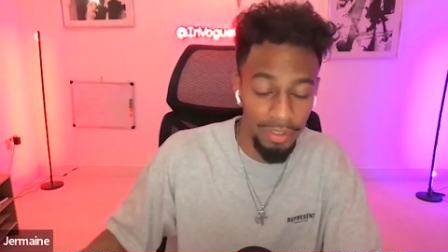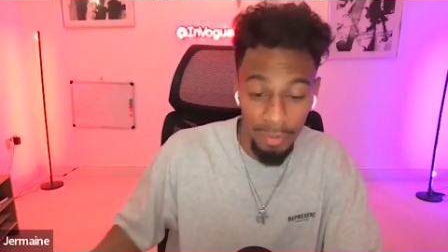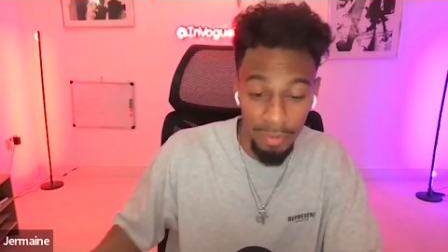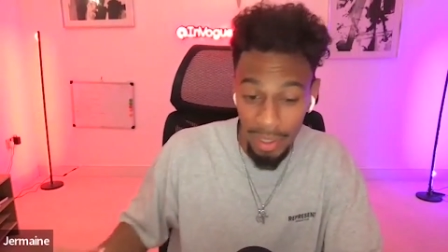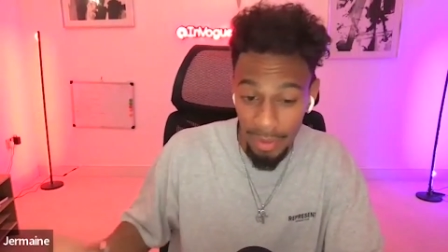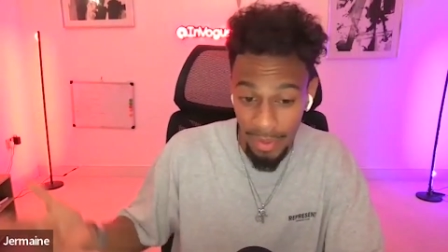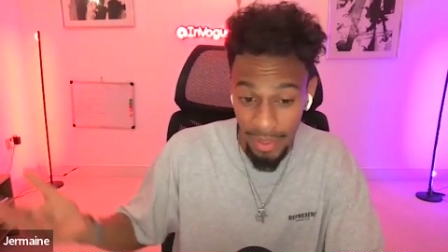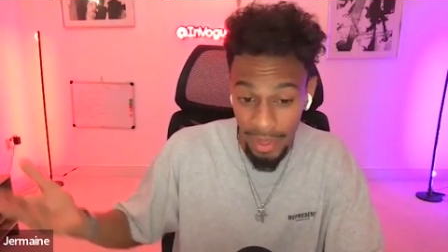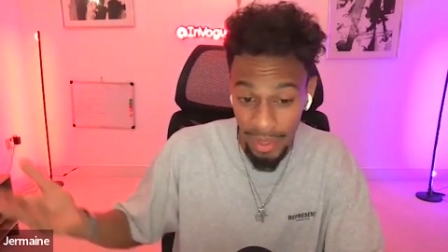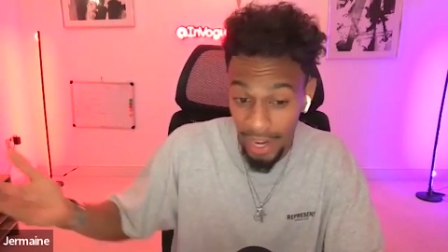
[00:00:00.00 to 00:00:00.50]
So
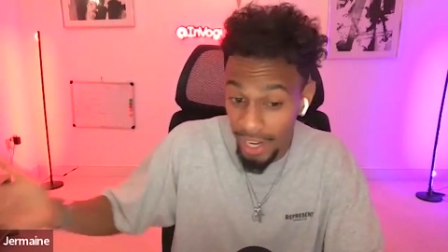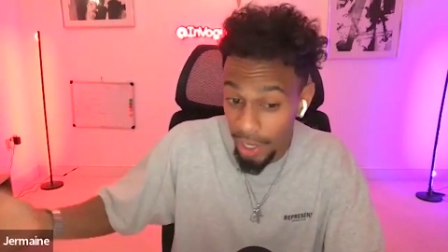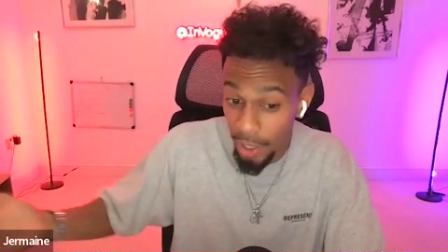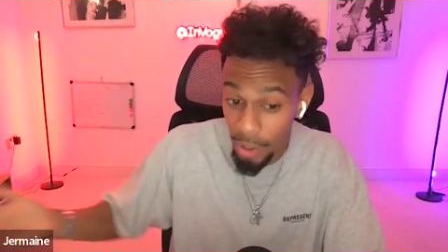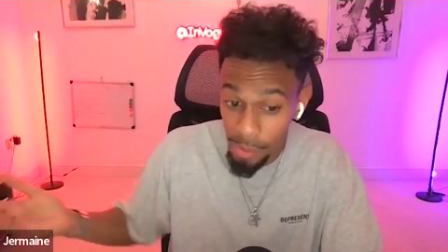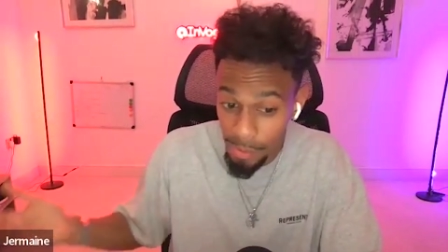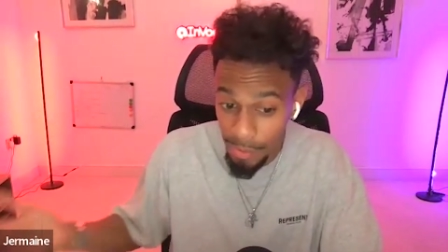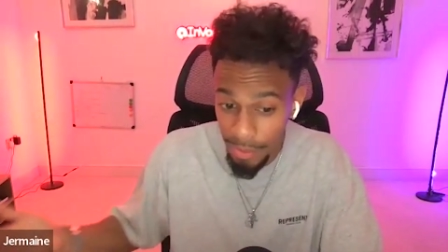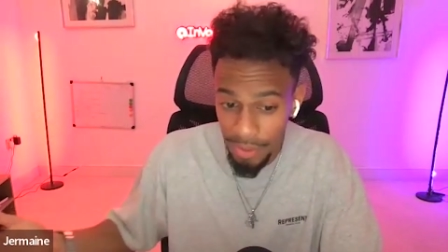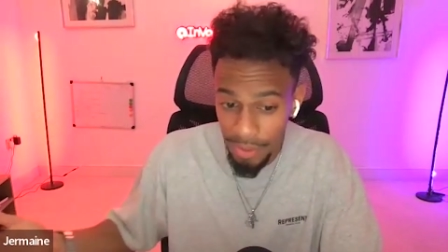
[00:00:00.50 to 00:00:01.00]
maybe that
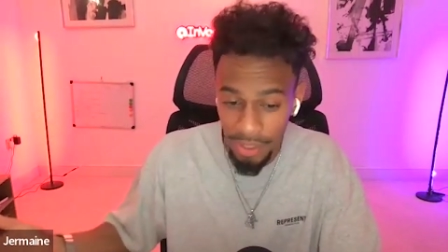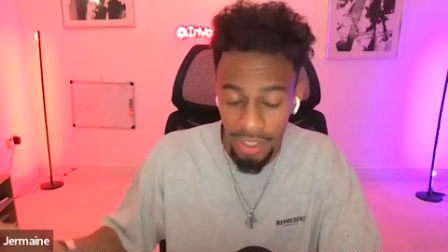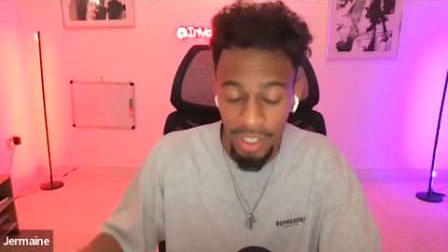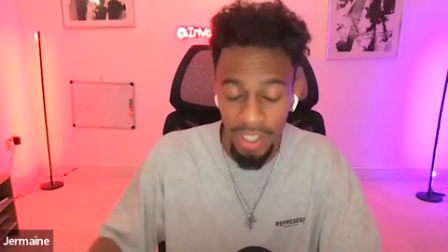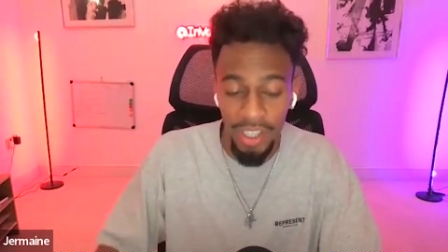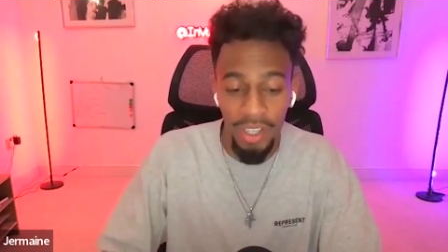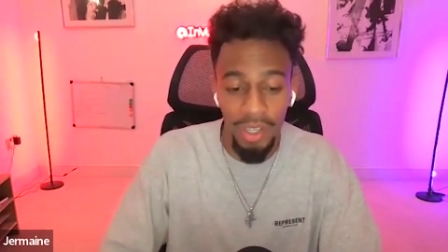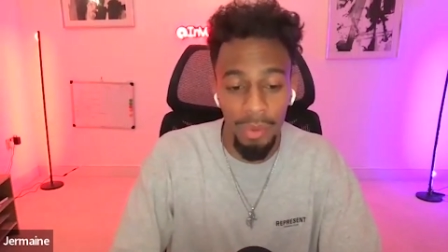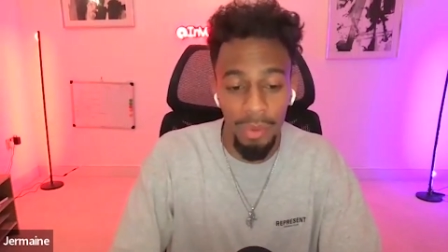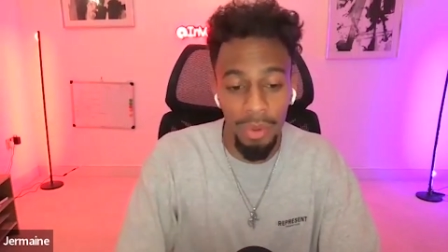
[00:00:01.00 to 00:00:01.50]
helped
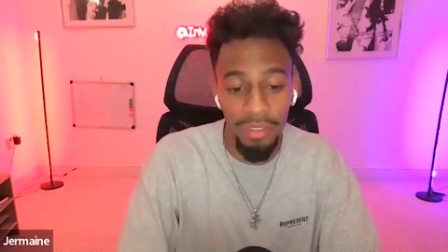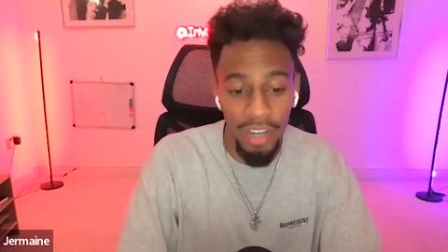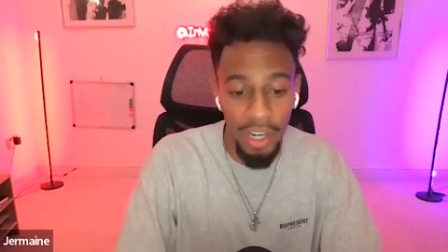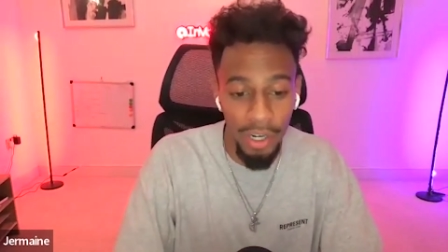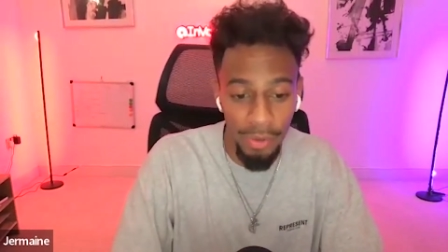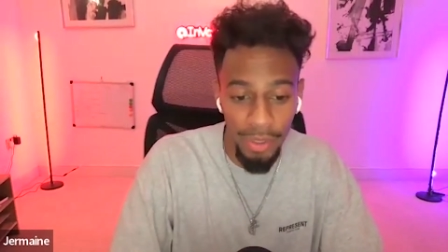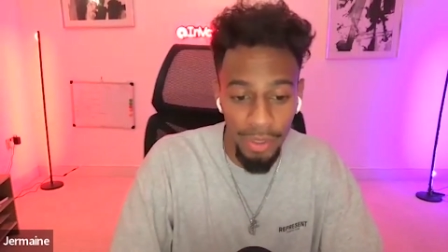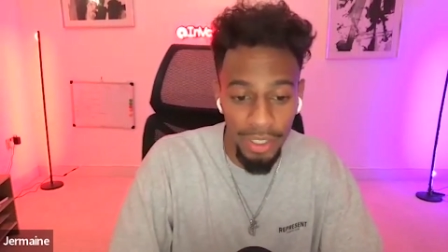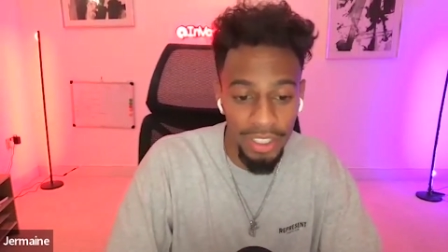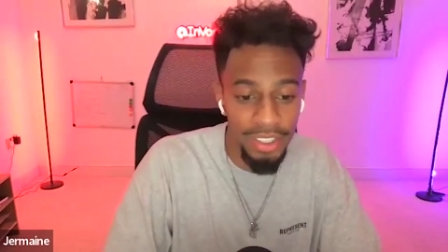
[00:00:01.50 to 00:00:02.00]
with
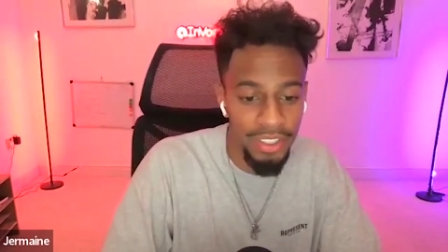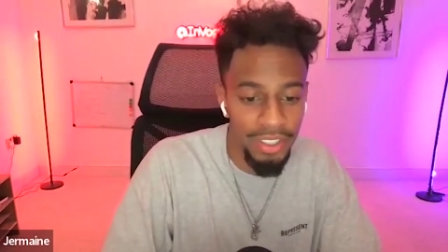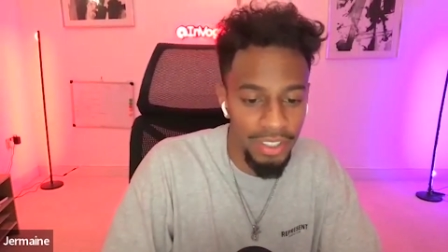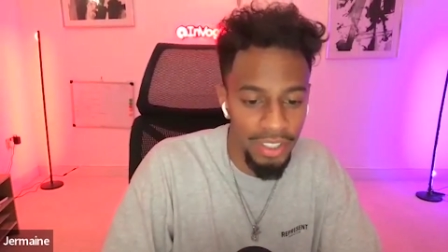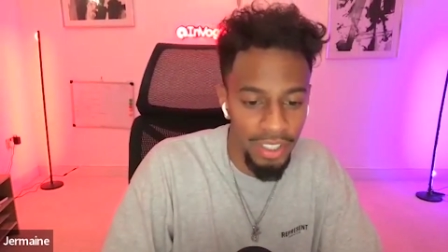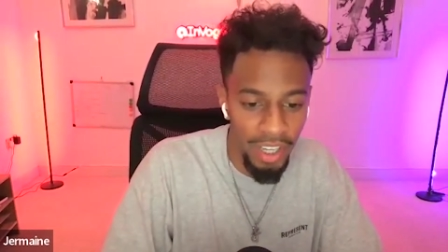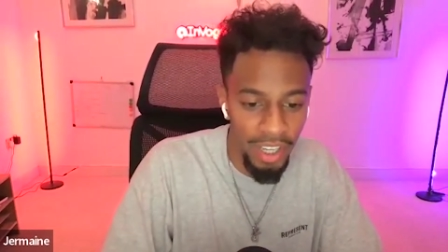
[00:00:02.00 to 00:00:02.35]
outreach.